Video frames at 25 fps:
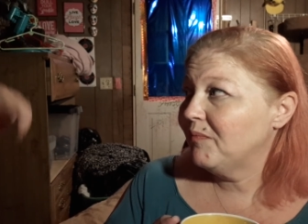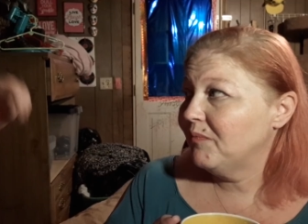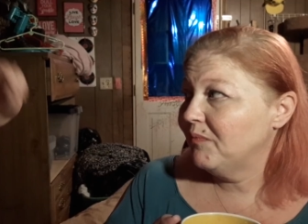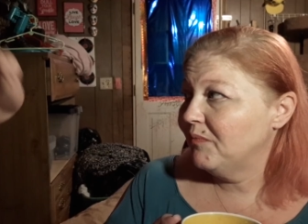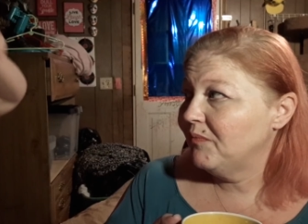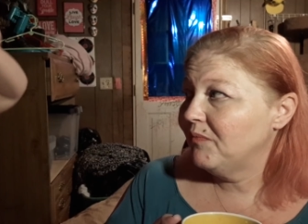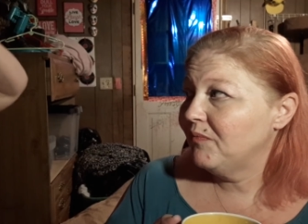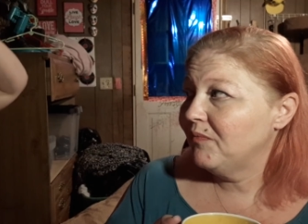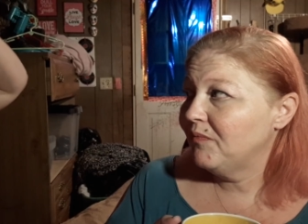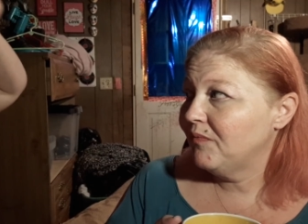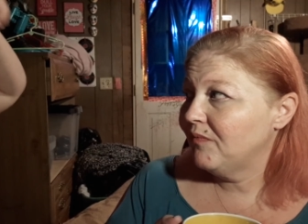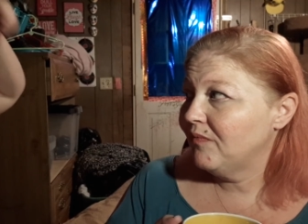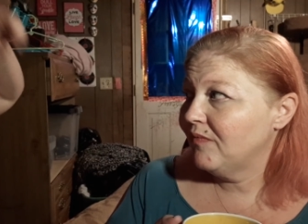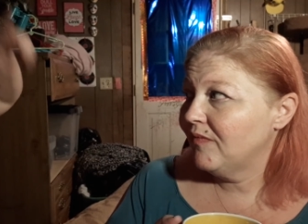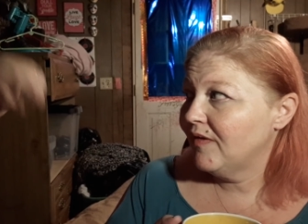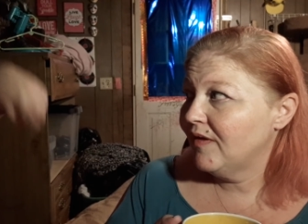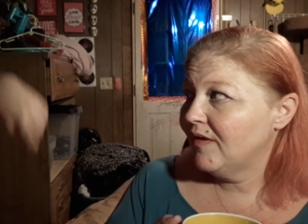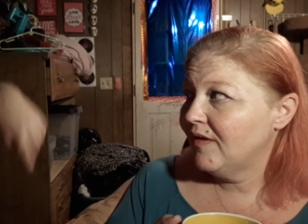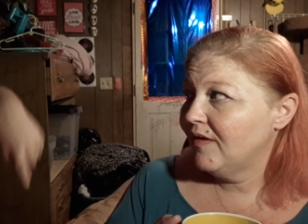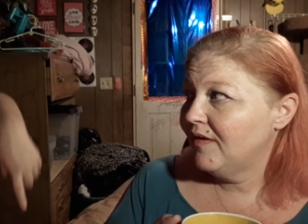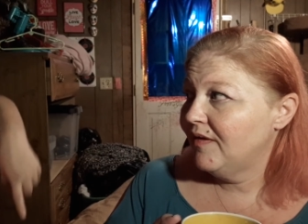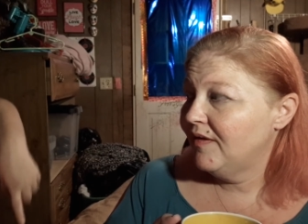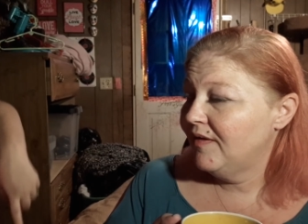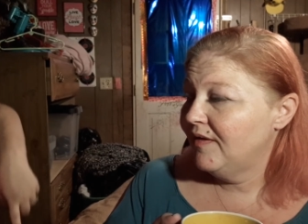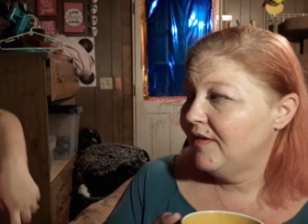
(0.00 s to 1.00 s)
that drapes
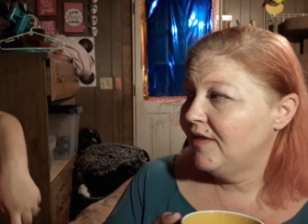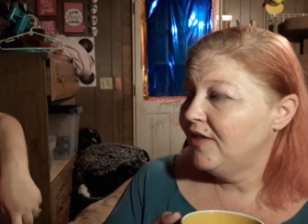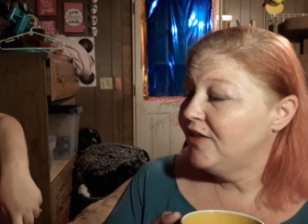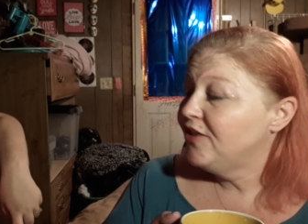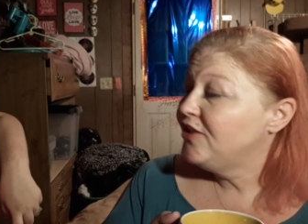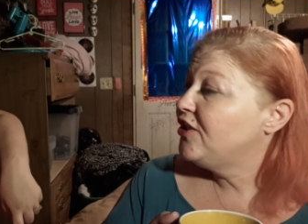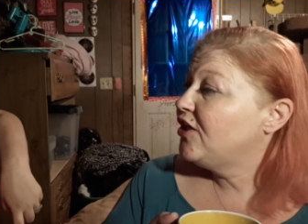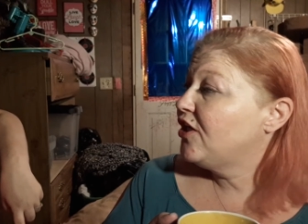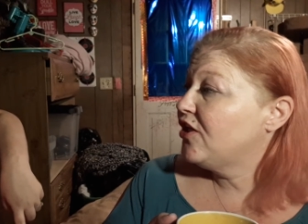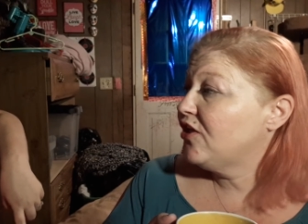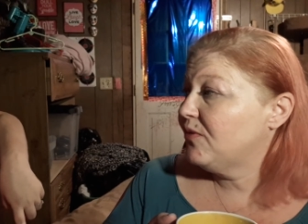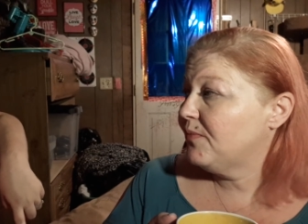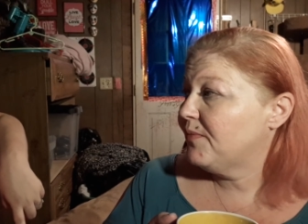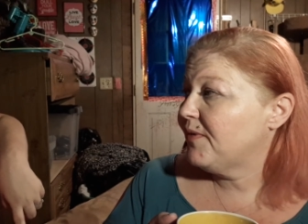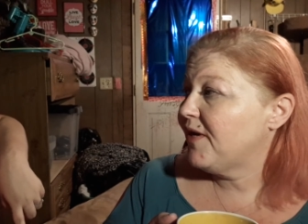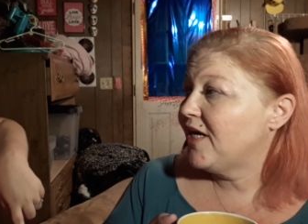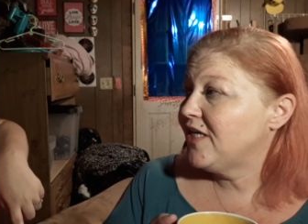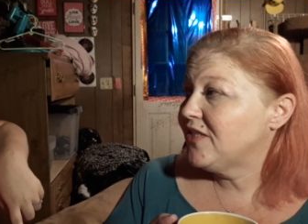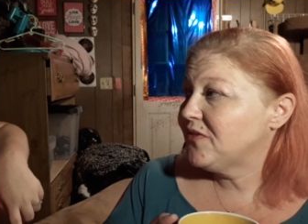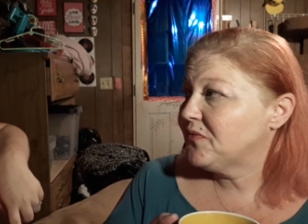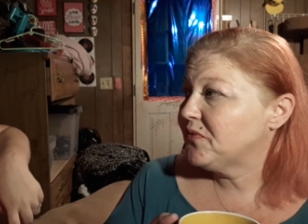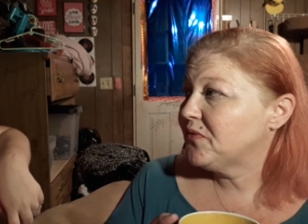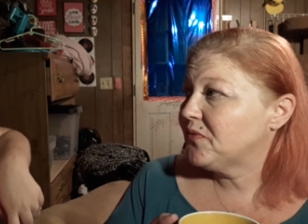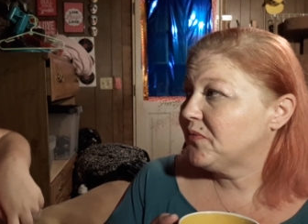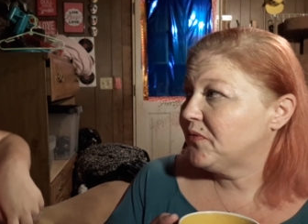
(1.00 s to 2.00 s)
down. You know,
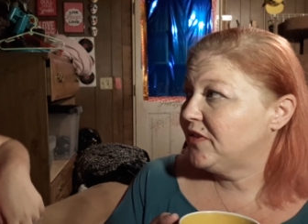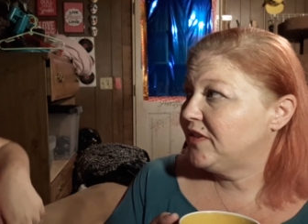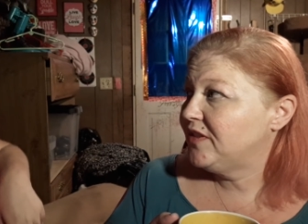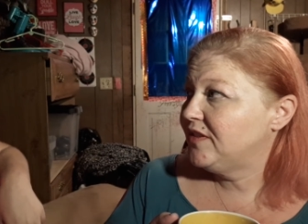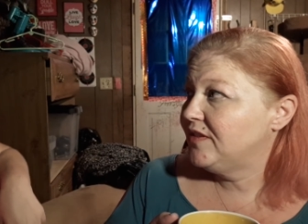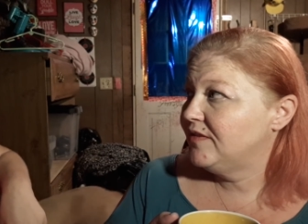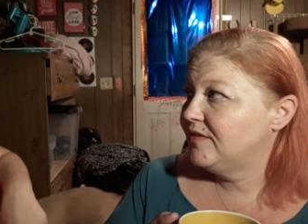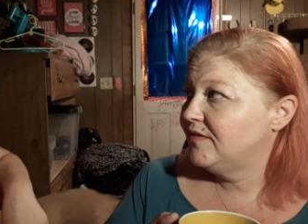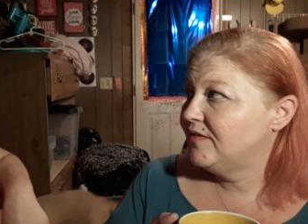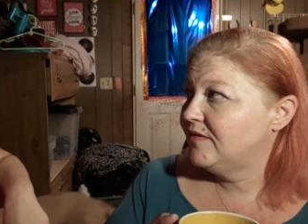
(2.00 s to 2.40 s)
LeBron's was wooden.